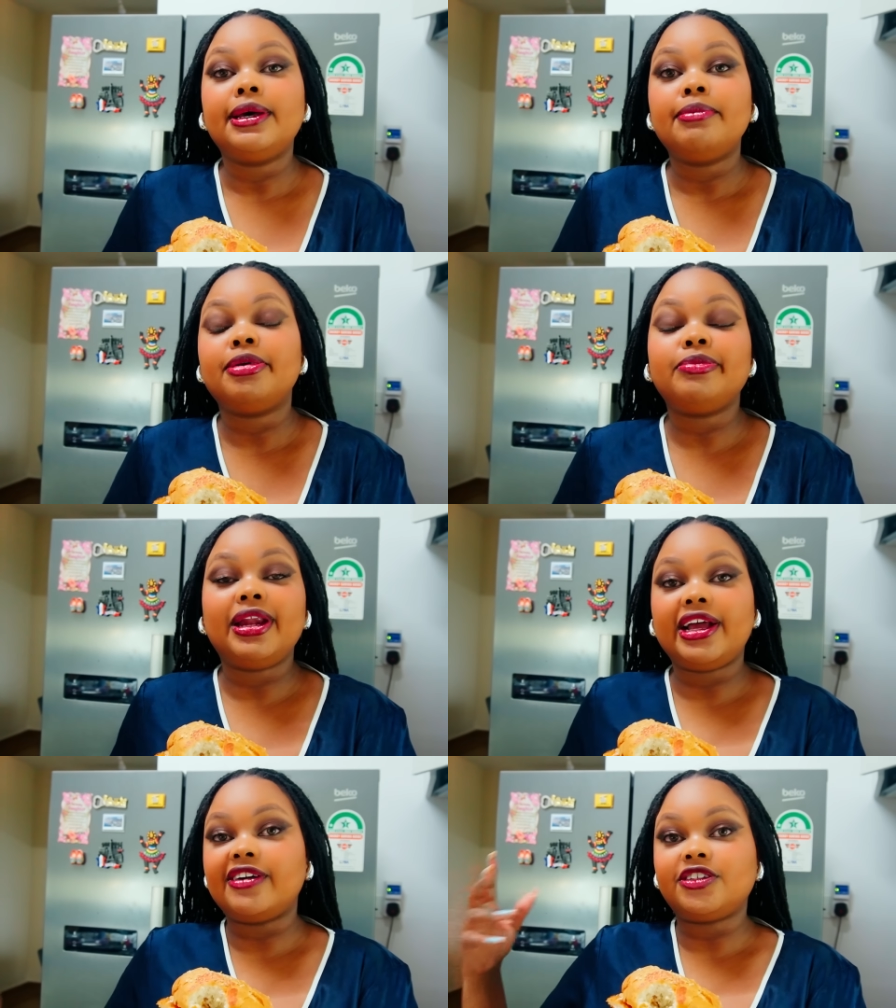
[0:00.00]
Maybe
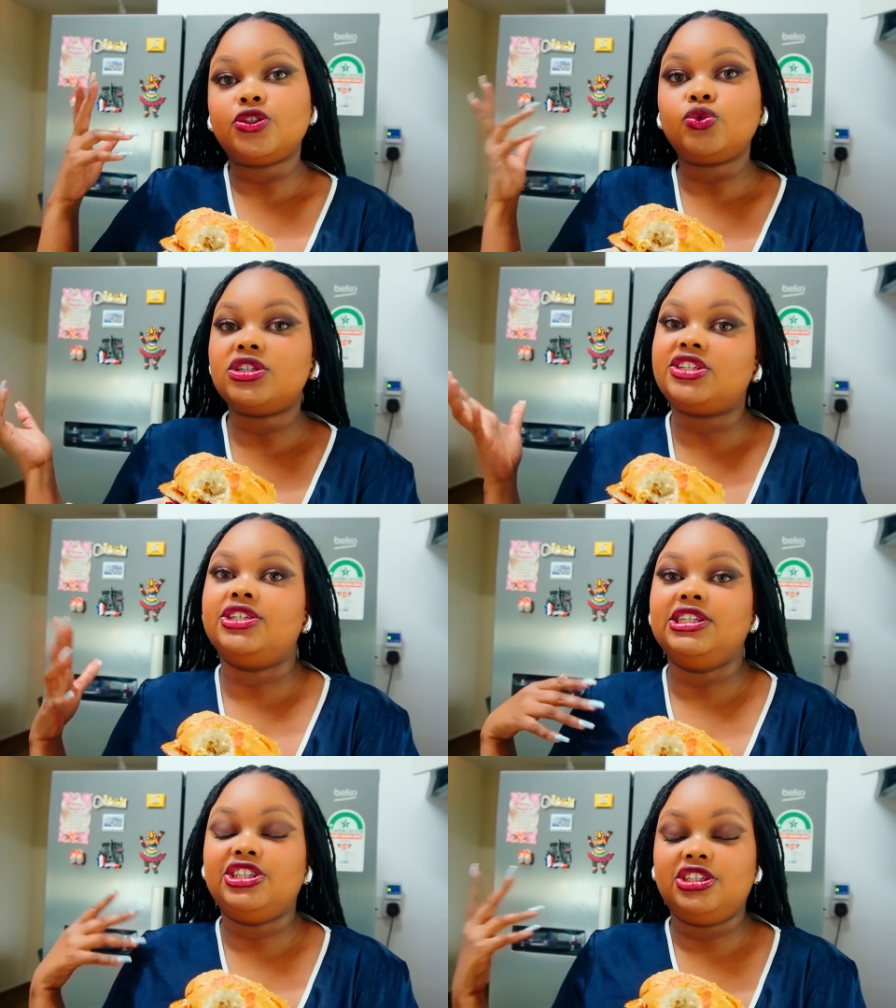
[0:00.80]
like after 2 days,
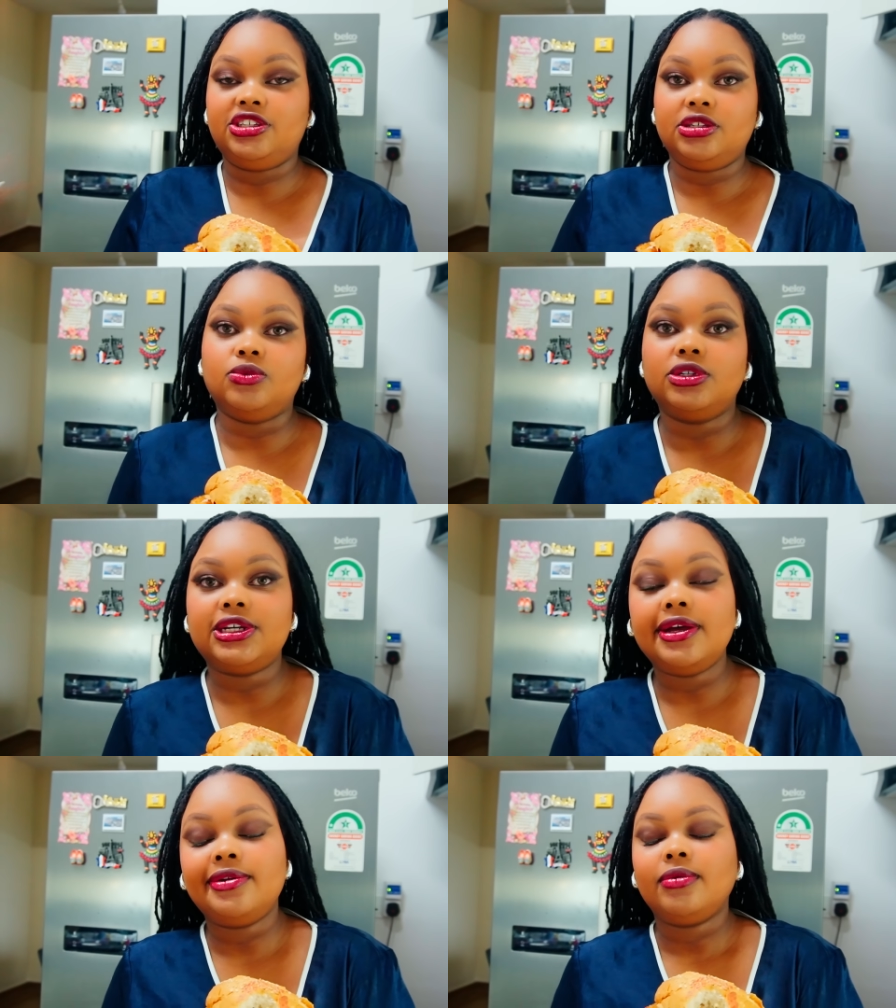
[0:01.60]
just change the
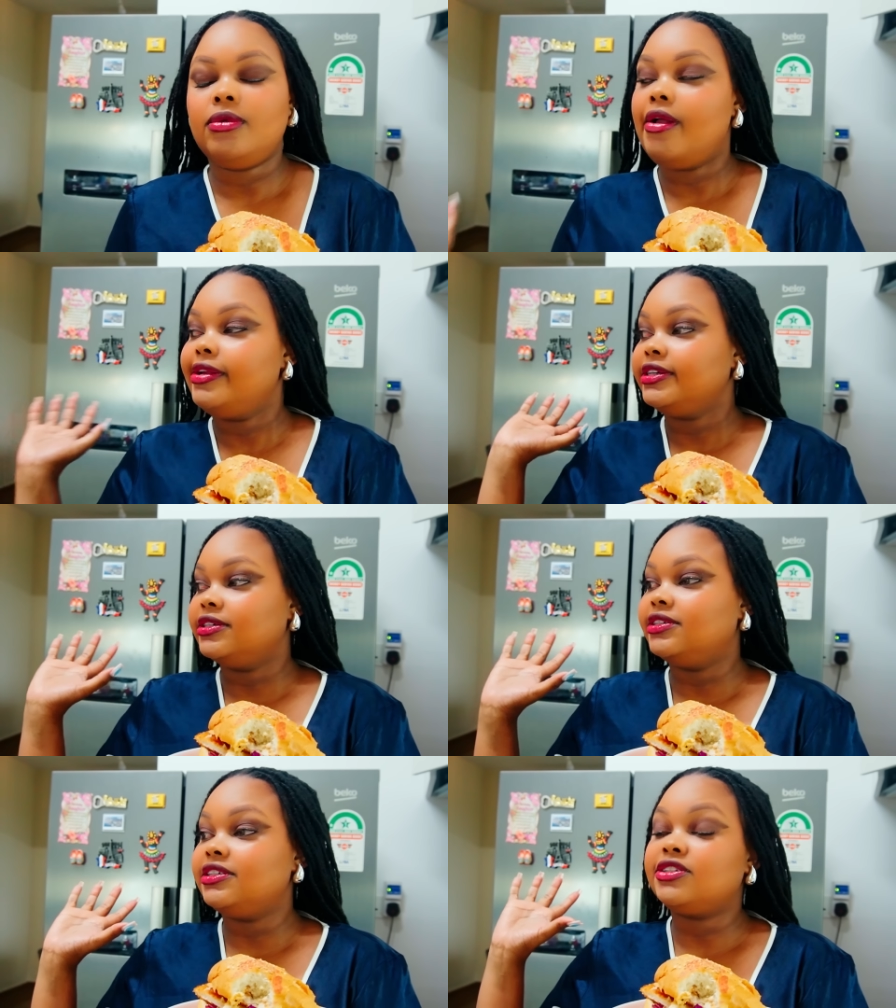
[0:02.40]
water
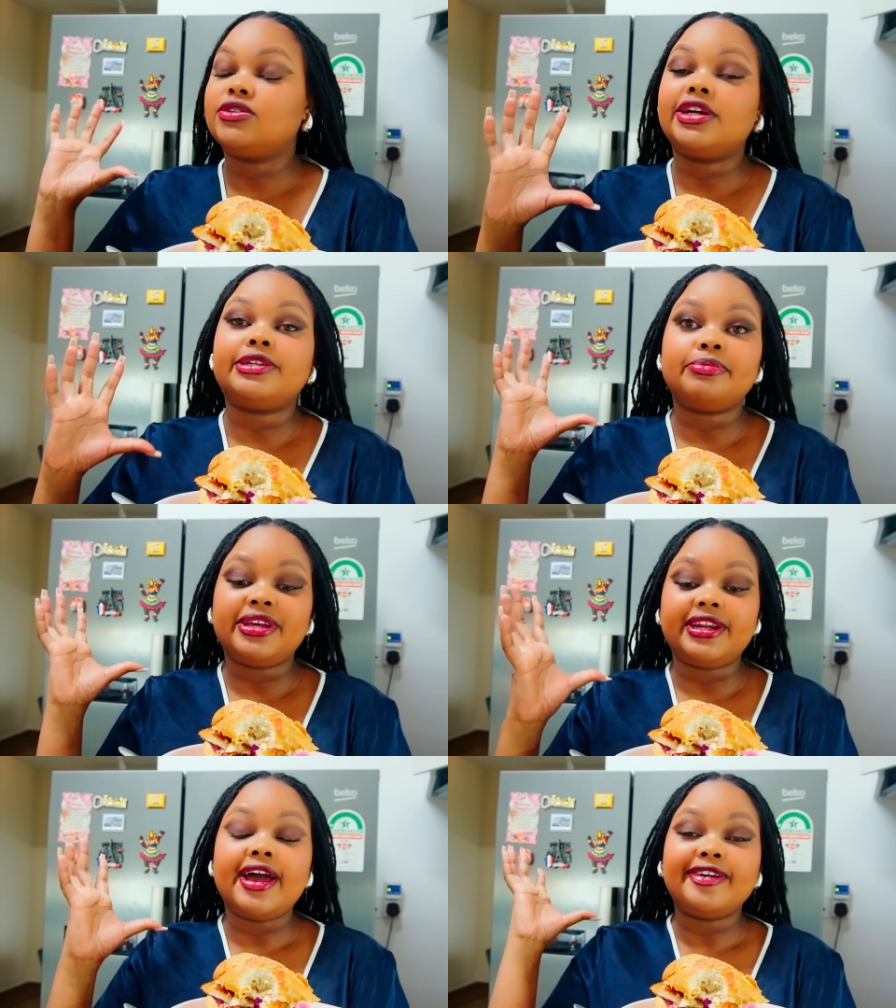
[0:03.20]
and it's gonna
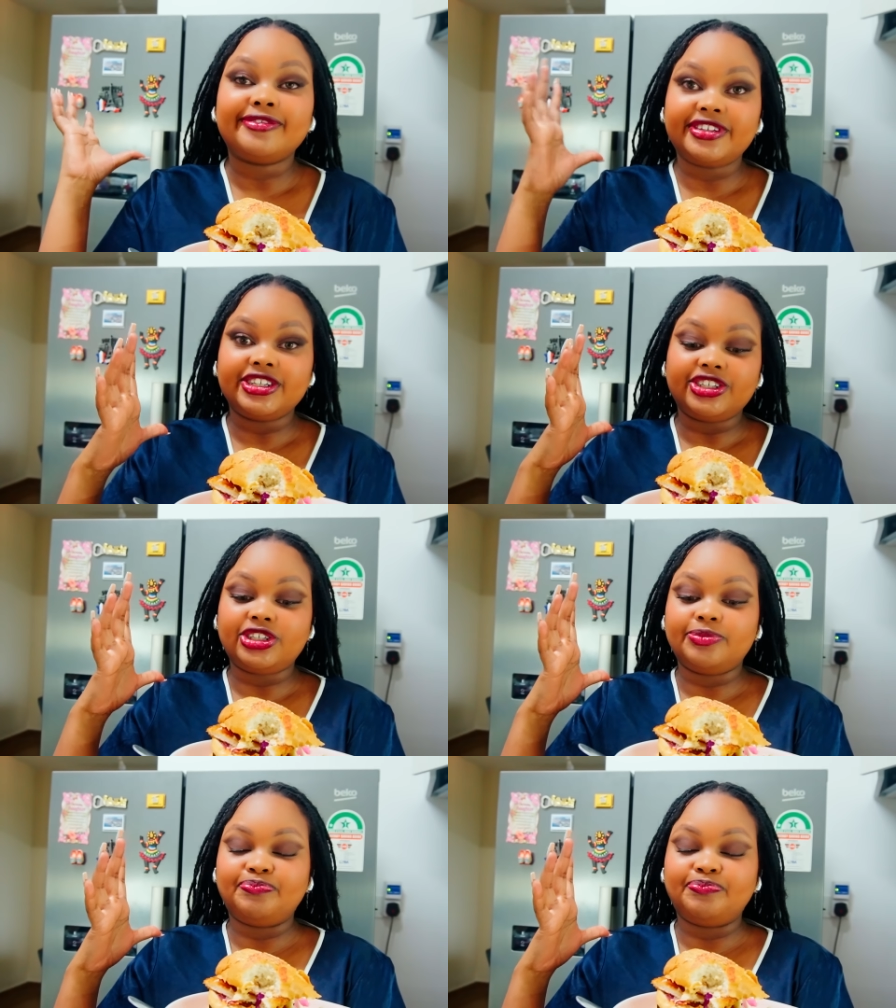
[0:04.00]
remain fresh.